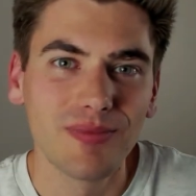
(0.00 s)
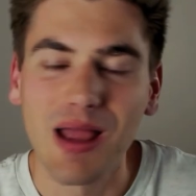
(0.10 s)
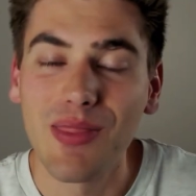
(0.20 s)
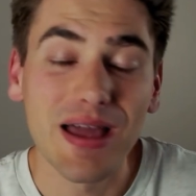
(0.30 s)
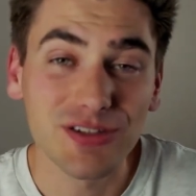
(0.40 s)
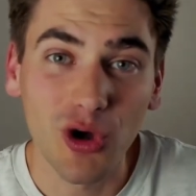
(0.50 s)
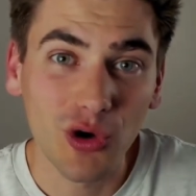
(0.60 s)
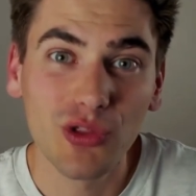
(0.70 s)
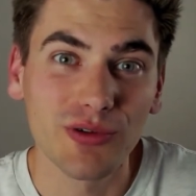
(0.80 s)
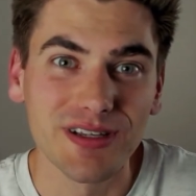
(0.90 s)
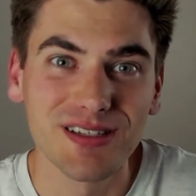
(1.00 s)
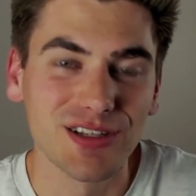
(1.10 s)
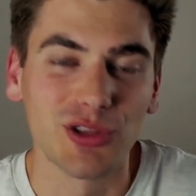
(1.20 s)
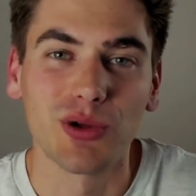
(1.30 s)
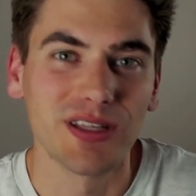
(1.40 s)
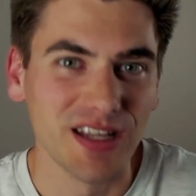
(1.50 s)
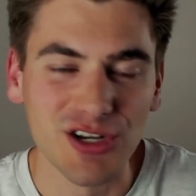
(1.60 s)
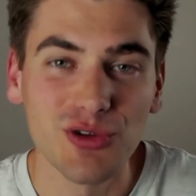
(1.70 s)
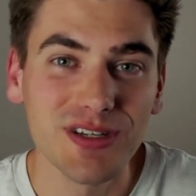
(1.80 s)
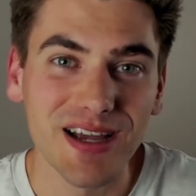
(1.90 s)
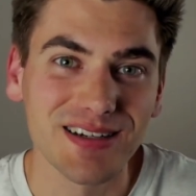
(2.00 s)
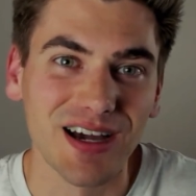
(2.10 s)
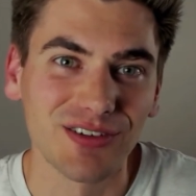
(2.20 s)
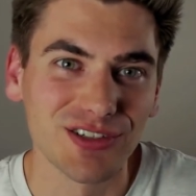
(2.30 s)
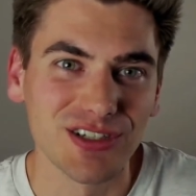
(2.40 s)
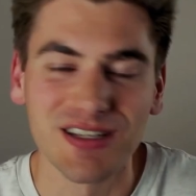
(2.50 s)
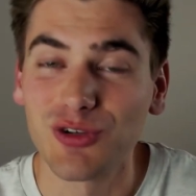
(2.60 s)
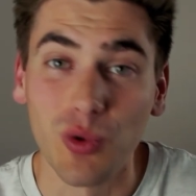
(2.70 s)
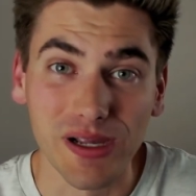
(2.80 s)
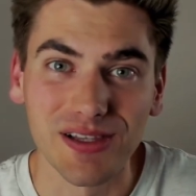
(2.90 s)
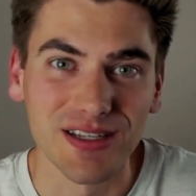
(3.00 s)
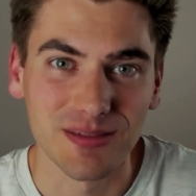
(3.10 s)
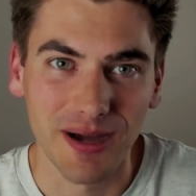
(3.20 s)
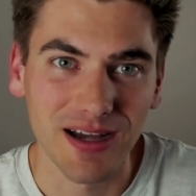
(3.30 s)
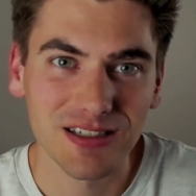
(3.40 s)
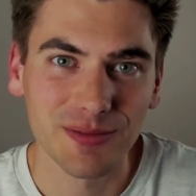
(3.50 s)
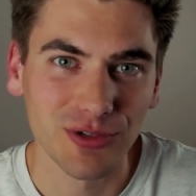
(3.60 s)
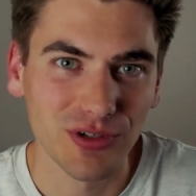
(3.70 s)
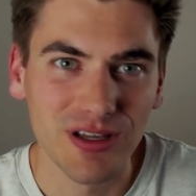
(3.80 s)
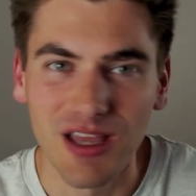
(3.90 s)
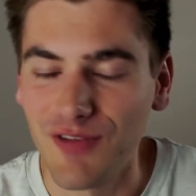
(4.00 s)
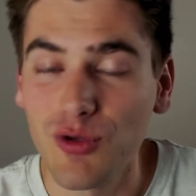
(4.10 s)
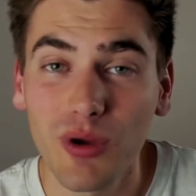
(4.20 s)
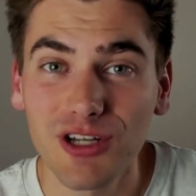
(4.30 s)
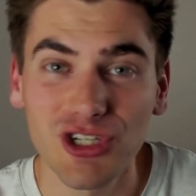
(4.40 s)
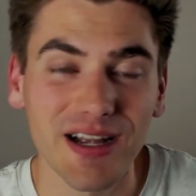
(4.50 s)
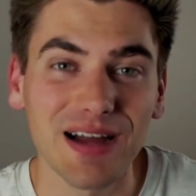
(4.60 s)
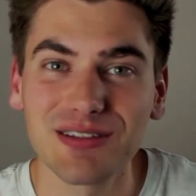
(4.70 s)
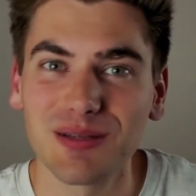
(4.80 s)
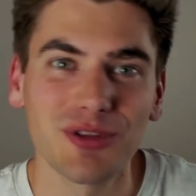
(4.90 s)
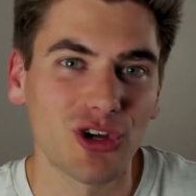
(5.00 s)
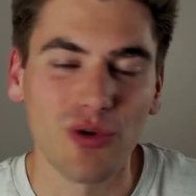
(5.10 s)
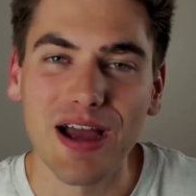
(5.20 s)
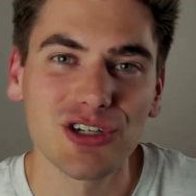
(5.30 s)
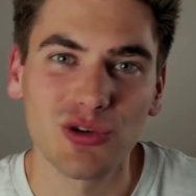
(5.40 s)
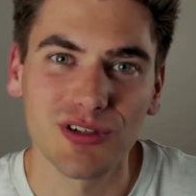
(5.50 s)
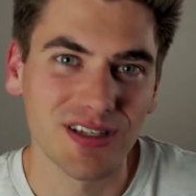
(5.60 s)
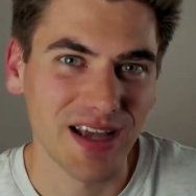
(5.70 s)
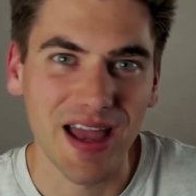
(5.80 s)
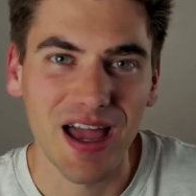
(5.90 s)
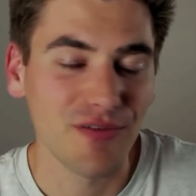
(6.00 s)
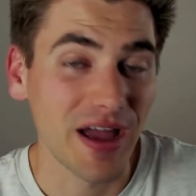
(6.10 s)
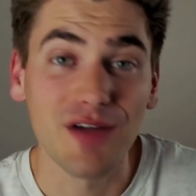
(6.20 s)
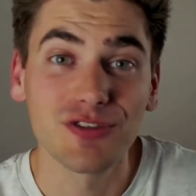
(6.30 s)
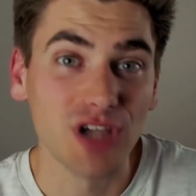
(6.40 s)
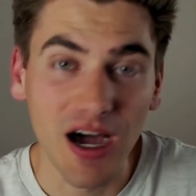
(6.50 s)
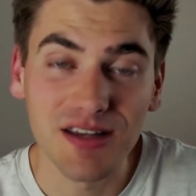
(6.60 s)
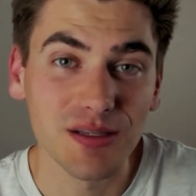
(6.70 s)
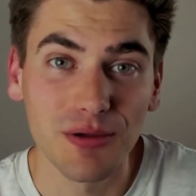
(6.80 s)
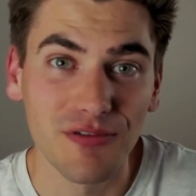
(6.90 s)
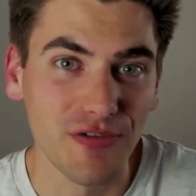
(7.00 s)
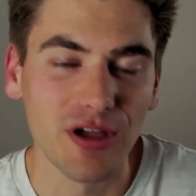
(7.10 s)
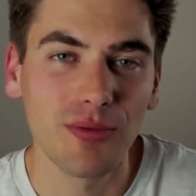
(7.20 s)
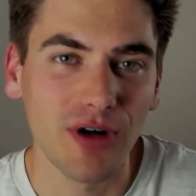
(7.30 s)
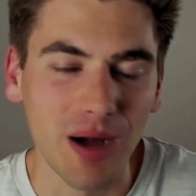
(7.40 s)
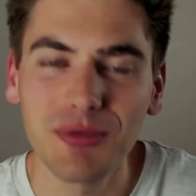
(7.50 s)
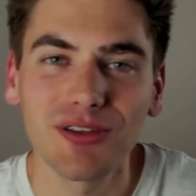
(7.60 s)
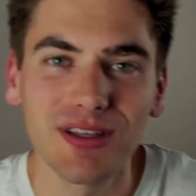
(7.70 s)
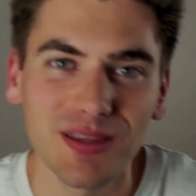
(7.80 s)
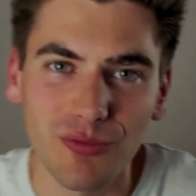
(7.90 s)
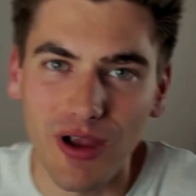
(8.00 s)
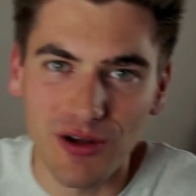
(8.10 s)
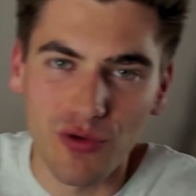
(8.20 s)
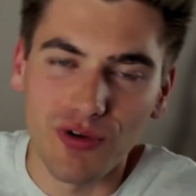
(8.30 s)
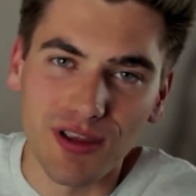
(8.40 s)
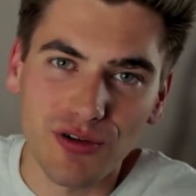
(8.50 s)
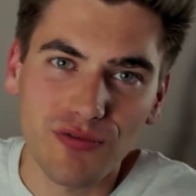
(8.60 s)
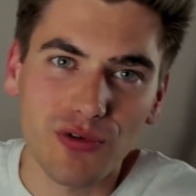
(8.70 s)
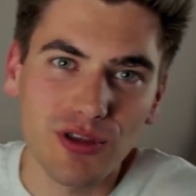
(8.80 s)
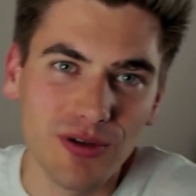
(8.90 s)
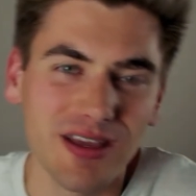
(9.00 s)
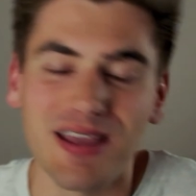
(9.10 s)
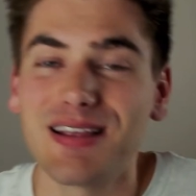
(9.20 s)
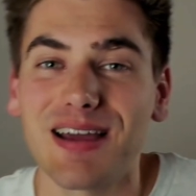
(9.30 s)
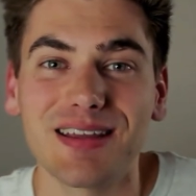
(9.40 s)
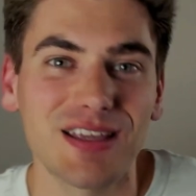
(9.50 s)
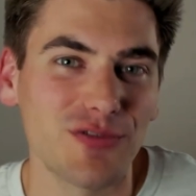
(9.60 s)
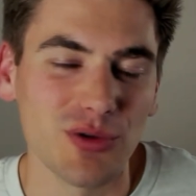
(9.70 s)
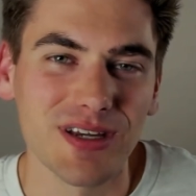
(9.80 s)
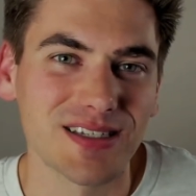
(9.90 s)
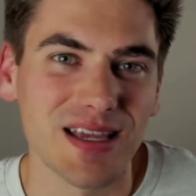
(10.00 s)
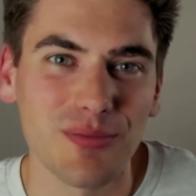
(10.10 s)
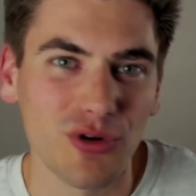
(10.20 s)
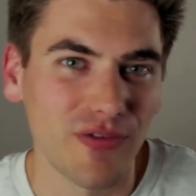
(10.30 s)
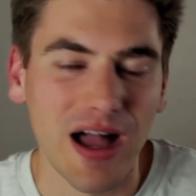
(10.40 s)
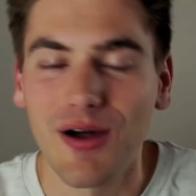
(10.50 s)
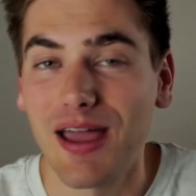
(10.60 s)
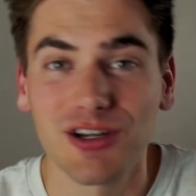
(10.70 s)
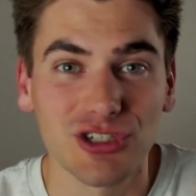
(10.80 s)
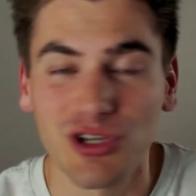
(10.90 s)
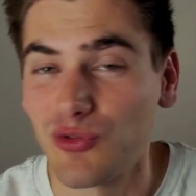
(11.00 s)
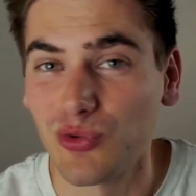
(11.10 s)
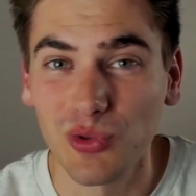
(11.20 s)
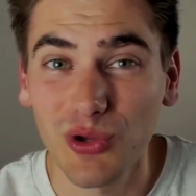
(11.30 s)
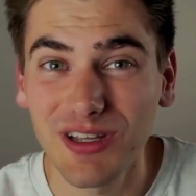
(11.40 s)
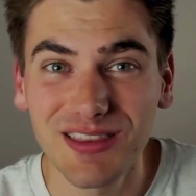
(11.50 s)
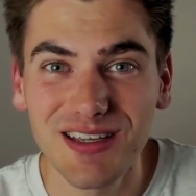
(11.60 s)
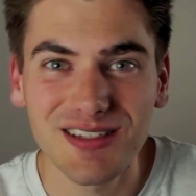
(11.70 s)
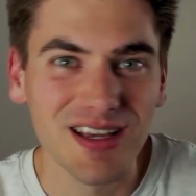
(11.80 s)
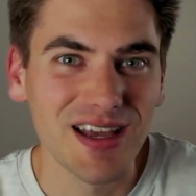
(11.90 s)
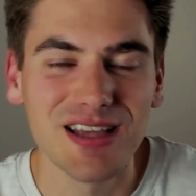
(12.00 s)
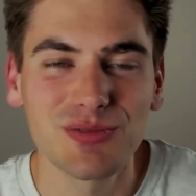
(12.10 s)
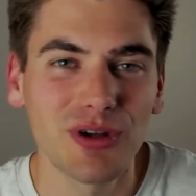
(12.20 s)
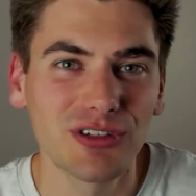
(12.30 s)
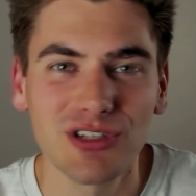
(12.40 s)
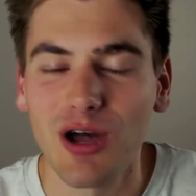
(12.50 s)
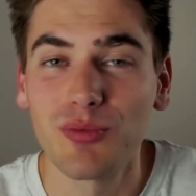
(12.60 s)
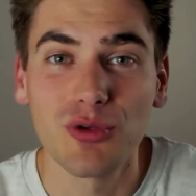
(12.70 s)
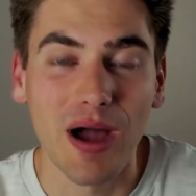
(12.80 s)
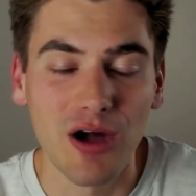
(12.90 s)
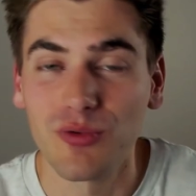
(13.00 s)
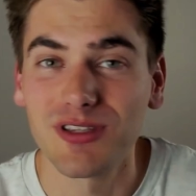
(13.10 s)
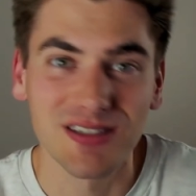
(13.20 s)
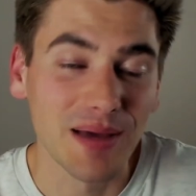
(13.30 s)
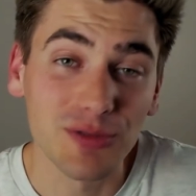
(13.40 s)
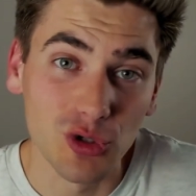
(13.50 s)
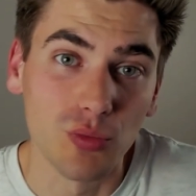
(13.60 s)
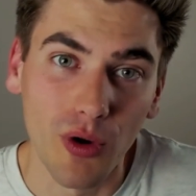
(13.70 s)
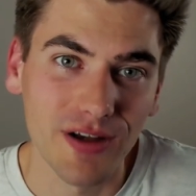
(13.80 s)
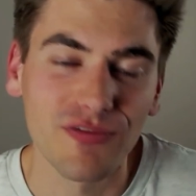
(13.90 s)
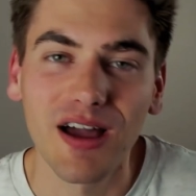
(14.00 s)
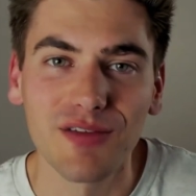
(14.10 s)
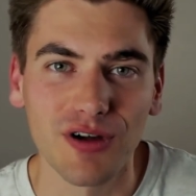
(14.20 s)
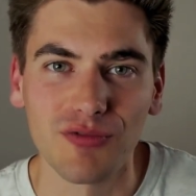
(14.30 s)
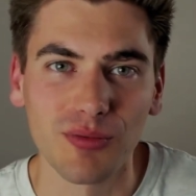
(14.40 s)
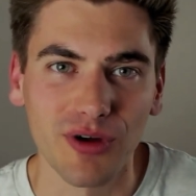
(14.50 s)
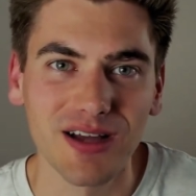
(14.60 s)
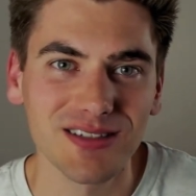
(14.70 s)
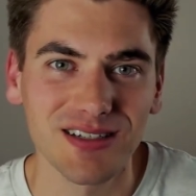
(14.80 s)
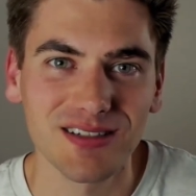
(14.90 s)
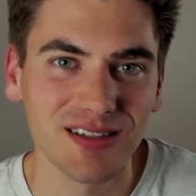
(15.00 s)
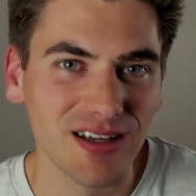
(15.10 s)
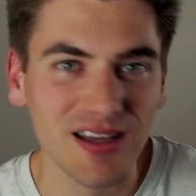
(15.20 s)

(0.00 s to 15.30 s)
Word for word: And that's all there is to learning a new technology as quickly as possible. If you want to check out some of the crash courses I have, I have tons of them available. I'm going to link them right over here for you. It can kind of give you an example of how I actually go through learning things, as well as help you out with step 2.5 of the process.